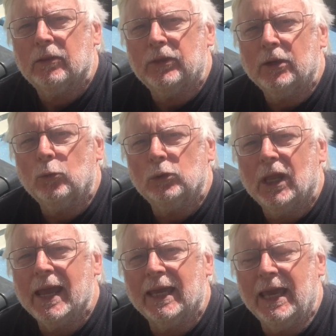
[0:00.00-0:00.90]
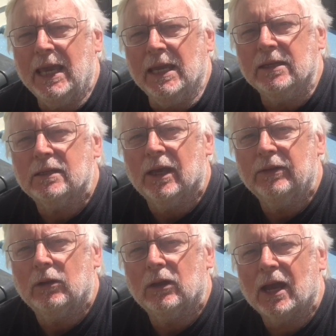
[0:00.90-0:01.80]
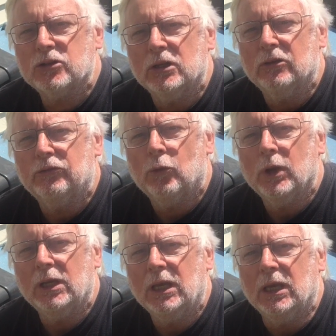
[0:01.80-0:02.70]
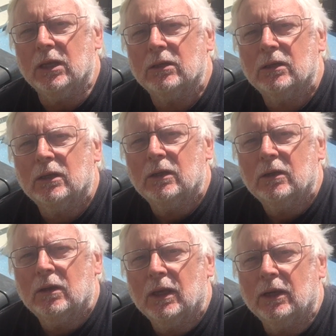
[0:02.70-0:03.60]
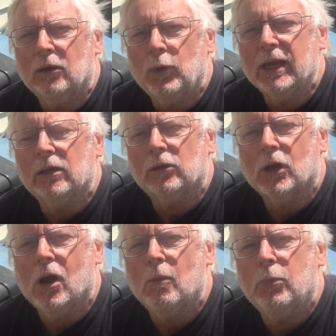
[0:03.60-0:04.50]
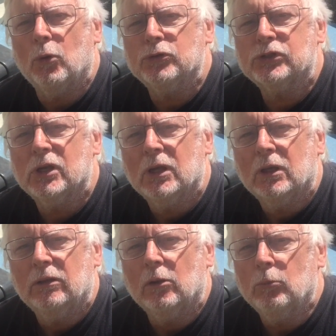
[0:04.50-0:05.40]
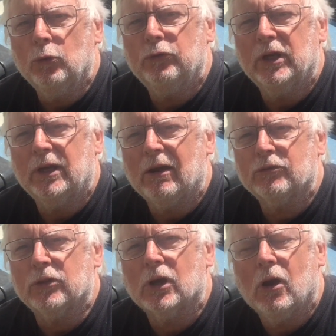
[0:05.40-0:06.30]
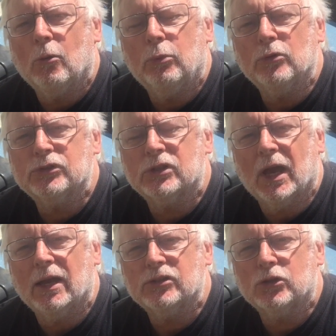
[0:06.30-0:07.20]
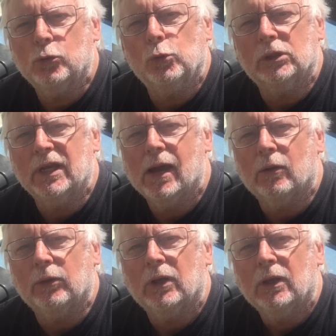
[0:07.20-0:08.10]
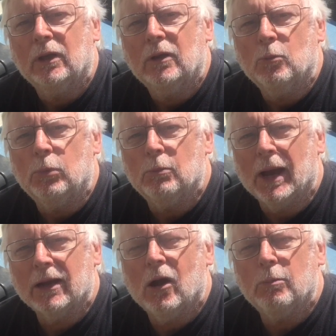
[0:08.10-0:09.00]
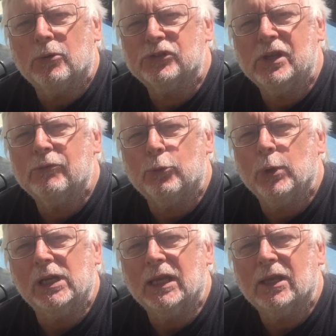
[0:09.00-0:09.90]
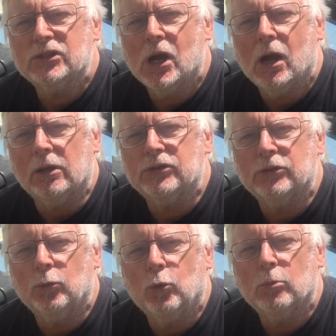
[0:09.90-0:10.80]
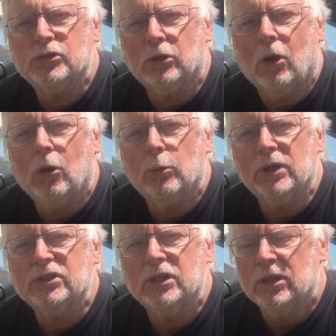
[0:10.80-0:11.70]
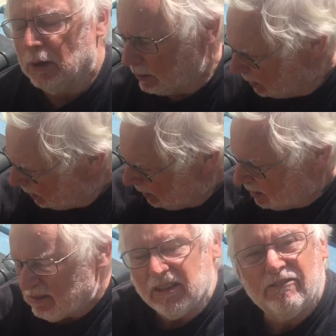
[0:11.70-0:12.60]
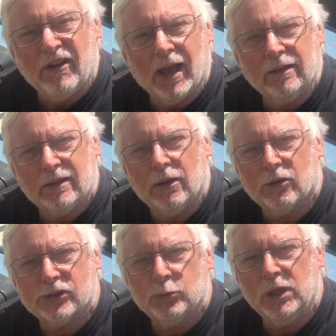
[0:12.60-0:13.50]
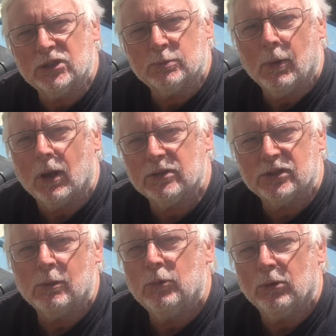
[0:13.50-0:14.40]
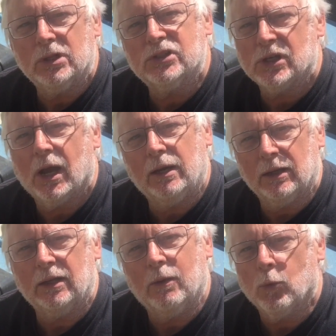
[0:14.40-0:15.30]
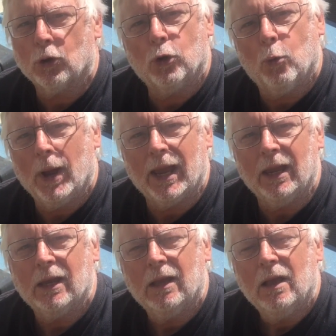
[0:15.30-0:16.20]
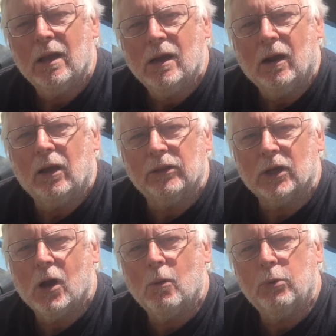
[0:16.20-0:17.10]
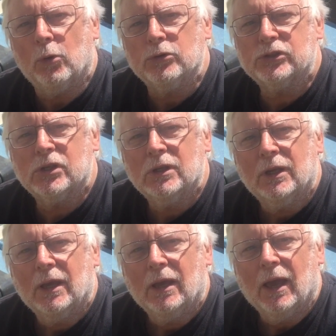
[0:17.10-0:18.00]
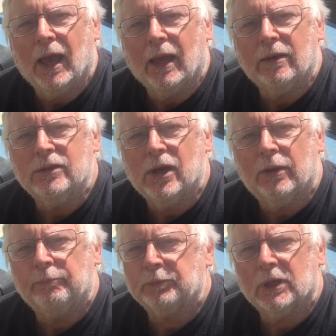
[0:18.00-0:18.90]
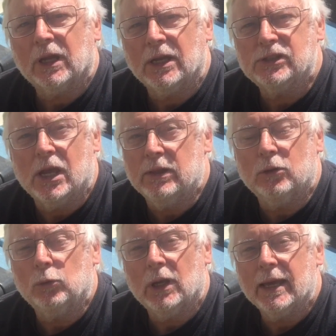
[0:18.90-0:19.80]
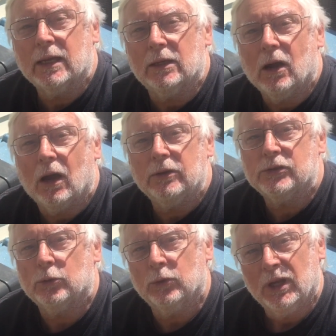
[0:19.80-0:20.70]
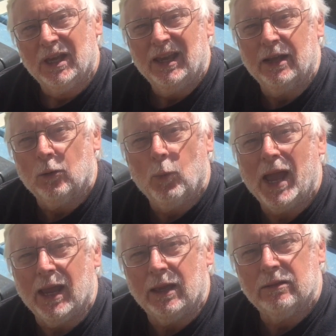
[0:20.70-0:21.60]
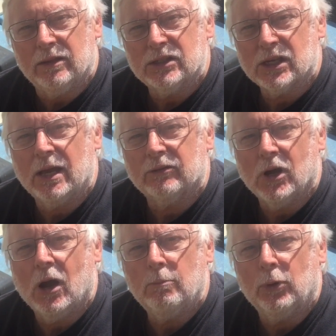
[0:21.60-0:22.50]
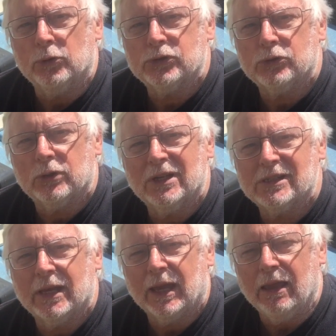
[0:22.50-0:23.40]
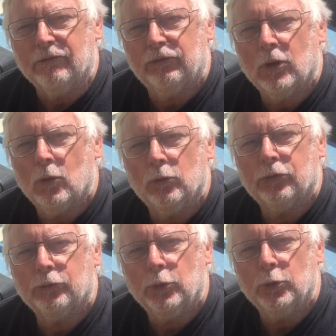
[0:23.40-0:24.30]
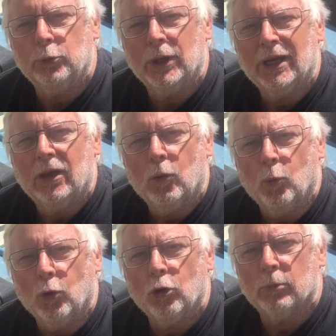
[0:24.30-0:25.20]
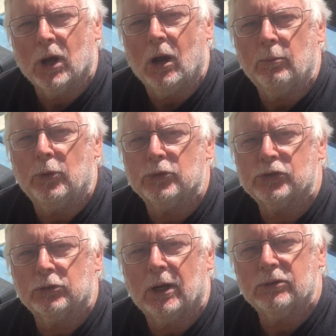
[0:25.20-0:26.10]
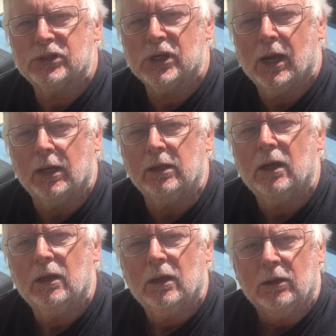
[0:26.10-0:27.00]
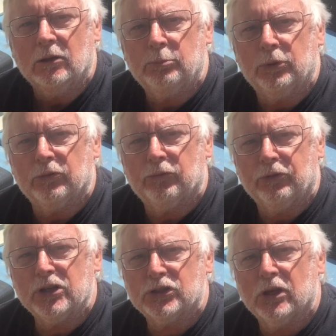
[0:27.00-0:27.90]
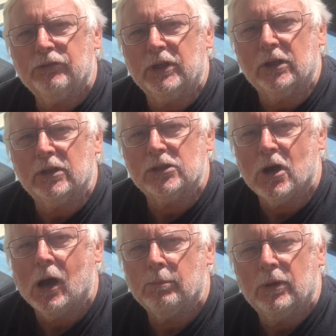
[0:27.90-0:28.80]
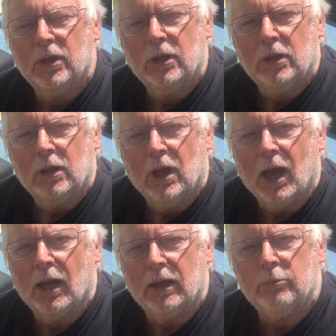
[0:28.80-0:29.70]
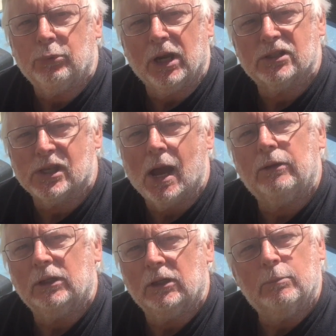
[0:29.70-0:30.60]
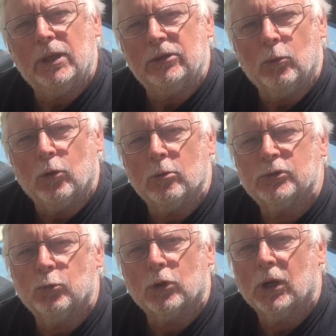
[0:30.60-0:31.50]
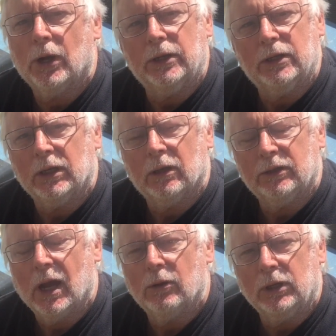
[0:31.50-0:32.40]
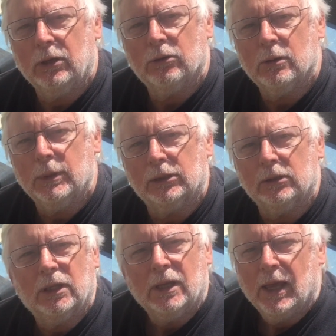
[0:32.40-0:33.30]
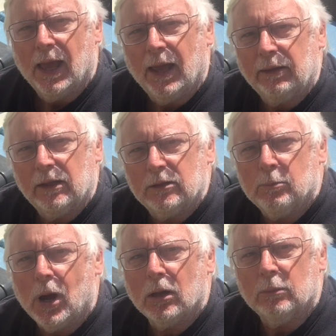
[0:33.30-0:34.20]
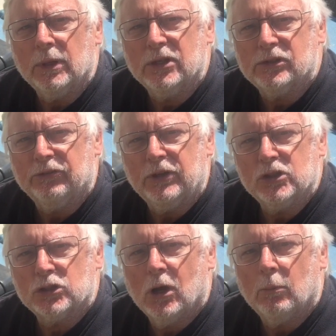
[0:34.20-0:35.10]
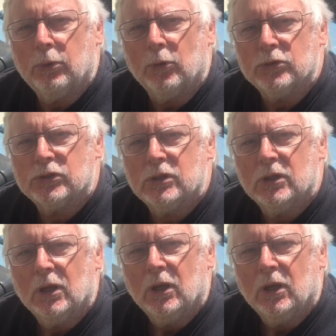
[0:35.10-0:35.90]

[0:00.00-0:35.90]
They don't like heat, and they'll actually avoid heat. In a regular compost, they'll move in after the compost has cooled down. But my compost never really gets hot, so the worms are always in there. They find their sweet spot somewhere inside and they work away on the compost. And like I say, they don't like it hot. So in a way, this kind of composter is like a flow-through worm composter outside. You put fresh stuff in at the top, it breaks down a little bit, the worms work on it down here in the middle, and at the bottom is the finished compost.